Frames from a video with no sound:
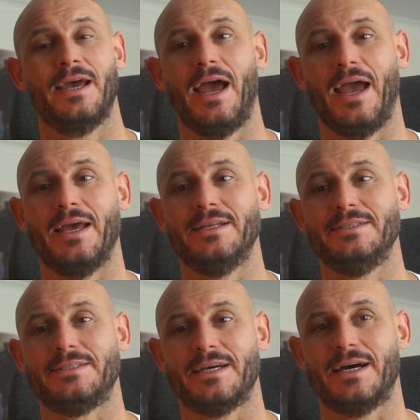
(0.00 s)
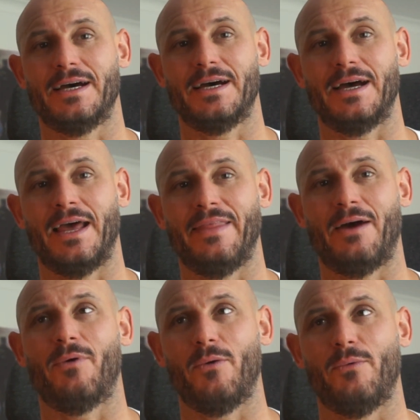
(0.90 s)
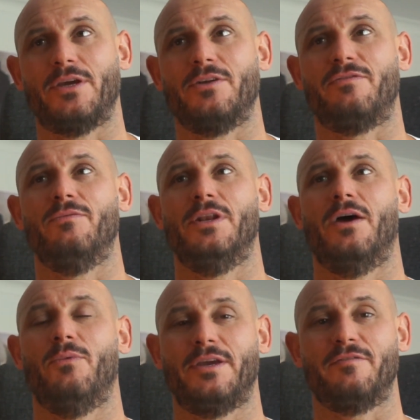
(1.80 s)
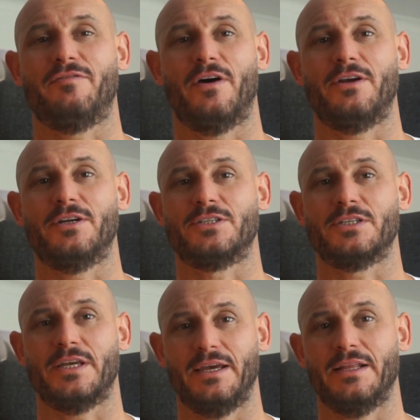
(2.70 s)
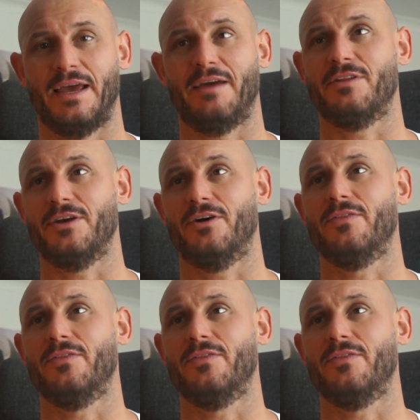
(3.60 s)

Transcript: And that way we could, you know, we could focus heavily